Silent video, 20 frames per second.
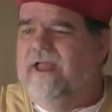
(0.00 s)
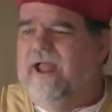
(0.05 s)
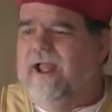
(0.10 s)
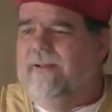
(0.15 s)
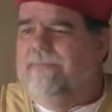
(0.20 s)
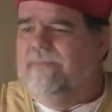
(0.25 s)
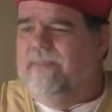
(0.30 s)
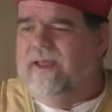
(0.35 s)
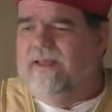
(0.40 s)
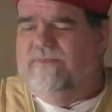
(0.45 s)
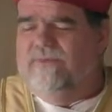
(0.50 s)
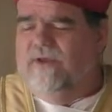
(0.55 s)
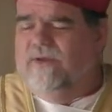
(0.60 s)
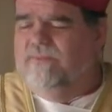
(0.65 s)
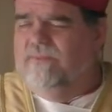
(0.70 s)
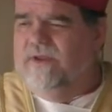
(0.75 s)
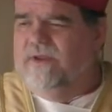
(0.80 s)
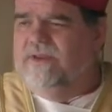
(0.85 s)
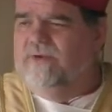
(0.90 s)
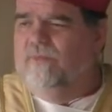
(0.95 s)

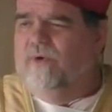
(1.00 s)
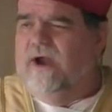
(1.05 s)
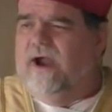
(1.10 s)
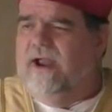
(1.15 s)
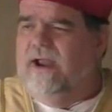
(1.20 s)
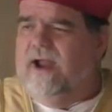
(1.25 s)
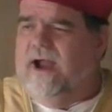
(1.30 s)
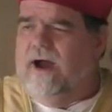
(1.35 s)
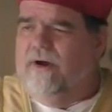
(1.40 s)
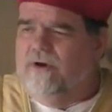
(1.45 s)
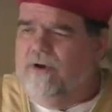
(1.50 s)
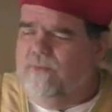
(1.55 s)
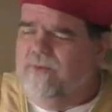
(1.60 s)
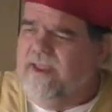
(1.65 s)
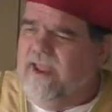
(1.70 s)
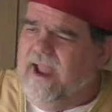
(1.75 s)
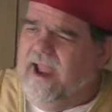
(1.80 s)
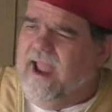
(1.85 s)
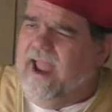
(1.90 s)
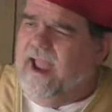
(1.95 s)
But how do
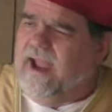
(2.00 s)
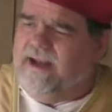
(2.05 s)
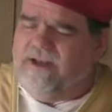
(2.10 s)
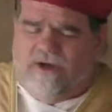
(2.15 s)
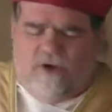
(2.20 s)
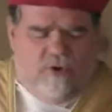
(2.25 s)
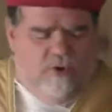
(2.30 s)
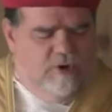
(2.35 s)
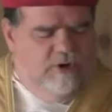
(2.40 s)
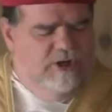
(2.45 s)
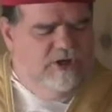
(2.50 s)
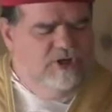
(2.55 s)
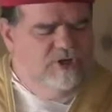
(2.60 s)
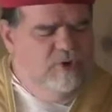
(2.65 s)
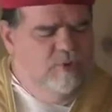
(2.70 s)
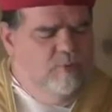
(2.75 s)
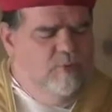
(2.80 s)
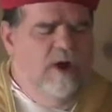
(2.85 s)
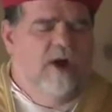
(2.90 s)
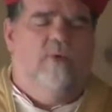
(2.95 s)
we act according
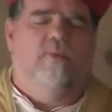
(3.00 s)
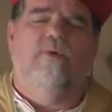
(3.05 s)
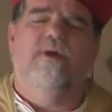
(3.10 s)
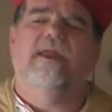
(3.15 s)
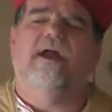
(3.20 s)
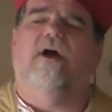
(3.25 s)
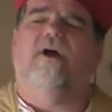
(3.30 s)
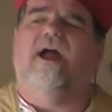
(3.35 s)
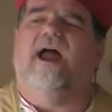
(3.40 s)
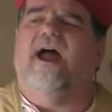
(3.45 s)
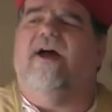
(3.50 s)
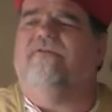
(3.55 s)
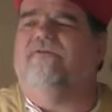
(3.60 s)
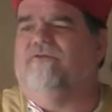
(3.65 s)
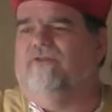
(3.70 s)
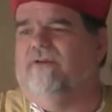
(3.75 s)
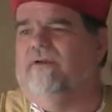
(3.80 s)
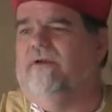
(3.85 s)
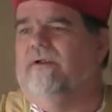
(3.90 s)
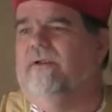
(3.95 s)
to what we are
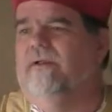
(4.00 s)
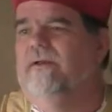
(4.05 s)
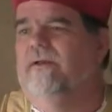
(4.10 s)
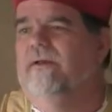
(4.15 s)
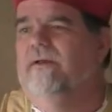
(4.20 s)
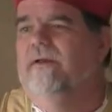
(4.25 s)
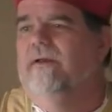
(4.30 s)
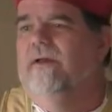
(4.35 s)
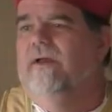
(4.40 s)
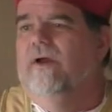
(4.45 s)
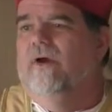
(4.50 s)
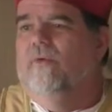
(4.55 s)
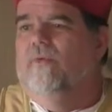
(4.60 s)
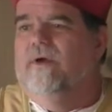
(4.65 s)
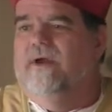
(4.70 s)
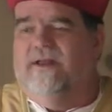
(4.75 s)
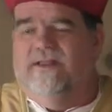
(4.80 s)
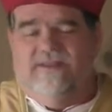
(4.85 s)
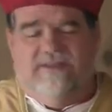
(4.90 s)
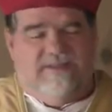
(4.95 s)
after?
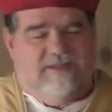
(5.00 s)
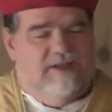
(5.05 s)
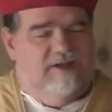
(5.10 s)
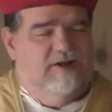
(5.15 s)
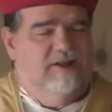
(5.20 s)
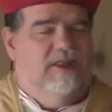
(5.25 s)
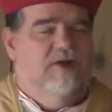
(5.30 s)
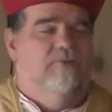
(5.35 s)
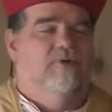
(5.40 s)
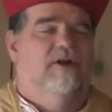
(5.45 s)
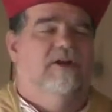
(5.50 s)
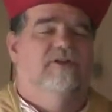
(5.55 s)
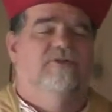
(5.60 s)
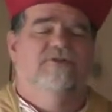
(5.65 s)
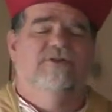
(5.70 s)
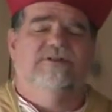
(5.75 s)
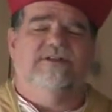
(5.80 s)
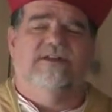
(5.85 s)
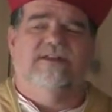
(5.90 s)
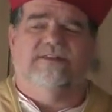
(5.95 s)
We consider that we're
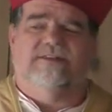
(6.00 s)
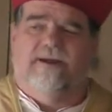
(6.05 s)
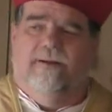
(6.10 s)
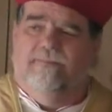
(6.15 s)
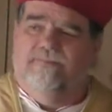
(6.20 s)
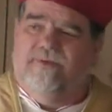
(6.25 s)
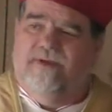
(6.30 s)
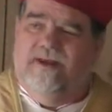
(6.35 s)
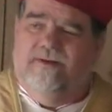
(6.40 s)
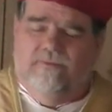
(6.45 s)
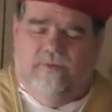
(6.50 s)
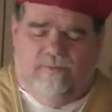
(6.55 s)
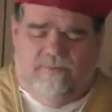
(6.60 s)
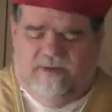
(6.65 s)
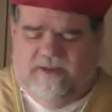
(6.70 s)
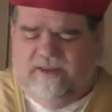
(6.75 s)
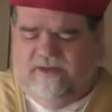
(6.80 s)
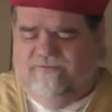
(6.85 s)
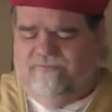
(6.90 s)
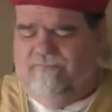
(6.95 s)
losing something when
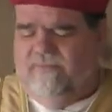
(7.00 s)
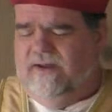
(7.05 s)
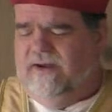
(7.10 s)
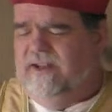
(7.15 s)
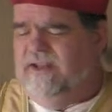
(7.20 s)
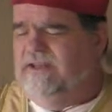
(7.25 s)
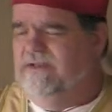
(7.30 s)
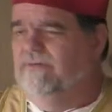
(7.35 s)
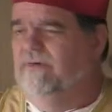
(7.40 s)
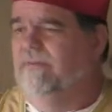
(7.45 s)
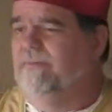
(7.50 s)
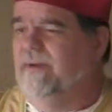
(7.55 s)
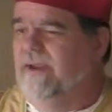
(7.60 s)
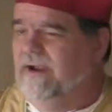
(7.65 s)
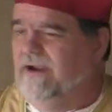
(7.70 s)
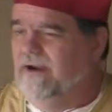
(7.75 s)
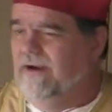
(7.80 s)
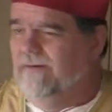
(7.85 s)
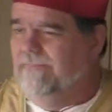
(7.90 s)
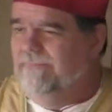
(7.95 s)
we give money to a
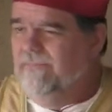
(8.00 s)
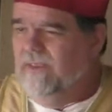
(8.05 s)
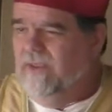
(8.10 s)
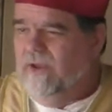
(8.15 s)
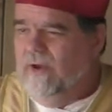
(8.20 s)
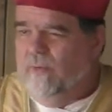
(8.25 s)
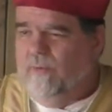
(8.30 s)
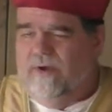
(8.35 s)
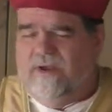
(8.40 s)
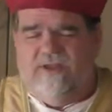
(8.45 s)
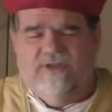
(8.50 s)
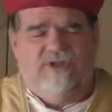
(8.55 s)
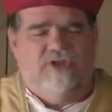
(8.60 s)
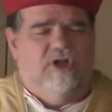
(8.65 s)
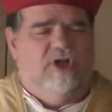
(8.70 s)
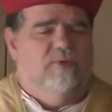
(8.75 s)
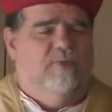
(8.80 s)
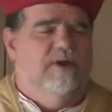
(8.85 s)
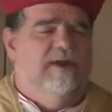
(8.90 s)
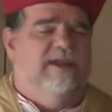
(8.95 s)
beggar. We
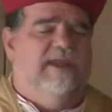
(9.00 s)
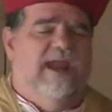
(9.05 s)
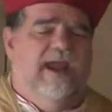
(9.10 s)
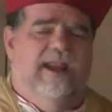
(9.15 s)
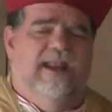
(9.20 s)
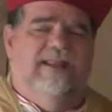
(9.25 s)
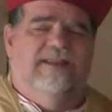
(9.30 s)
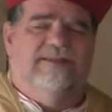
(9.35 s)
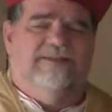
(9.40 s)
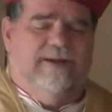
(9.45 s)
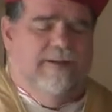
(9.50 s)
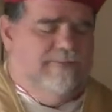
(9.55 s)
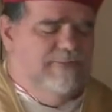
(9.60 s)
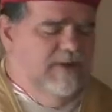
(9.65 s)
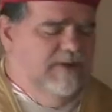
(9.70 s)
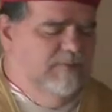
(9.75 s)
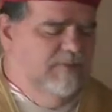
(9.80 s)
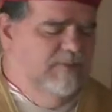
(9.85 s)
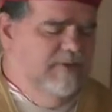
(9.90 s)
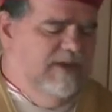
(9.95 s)
consider we're gaining
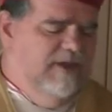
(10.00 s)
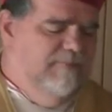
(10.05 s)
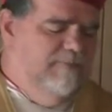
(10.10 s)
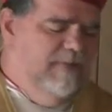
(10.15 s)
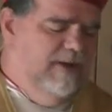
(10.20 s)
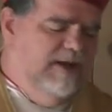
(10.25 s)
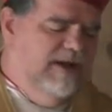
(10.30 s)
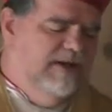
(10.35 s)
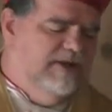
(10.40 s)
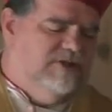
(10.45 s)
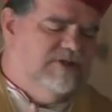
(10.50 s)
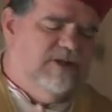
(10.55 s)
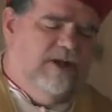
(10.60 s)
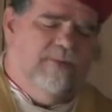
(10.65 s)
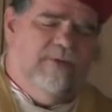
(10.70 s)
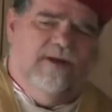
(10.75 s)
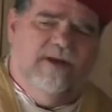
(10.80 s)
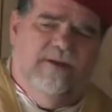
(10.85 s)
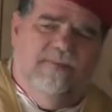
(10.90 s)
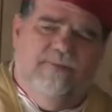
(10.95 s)
something when we give money to
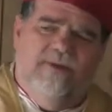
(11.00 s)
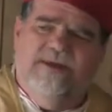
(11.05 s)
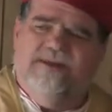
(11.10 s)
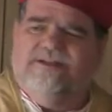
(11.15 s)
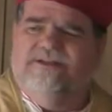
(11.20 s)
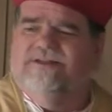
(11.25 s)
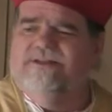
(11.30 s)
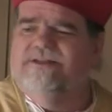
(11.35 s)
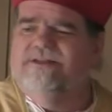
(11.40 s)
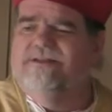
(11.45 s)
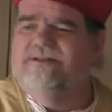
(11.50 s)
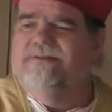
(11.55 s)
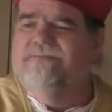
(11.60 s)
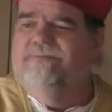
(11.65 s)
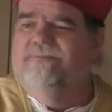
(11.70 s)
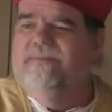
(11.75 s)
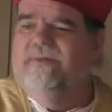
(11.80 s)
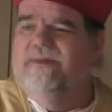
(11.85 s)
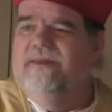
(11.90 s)
someone in business.